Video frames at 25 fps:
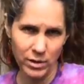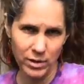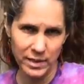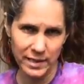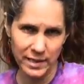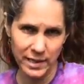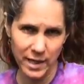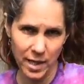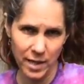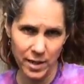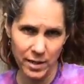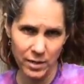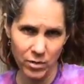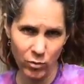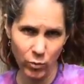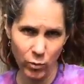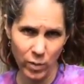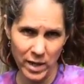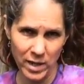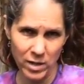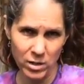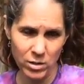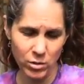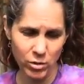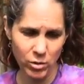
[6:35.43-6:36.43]
in the sun and the
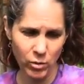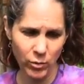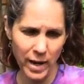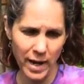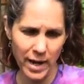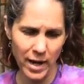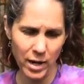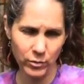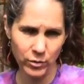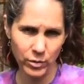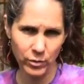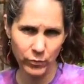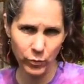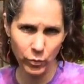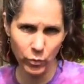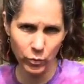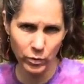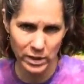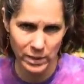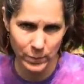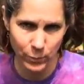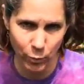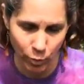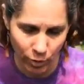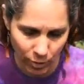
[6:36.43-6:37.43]
wind to dry out the
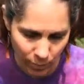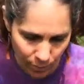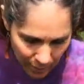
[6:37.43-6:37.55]
roots. Put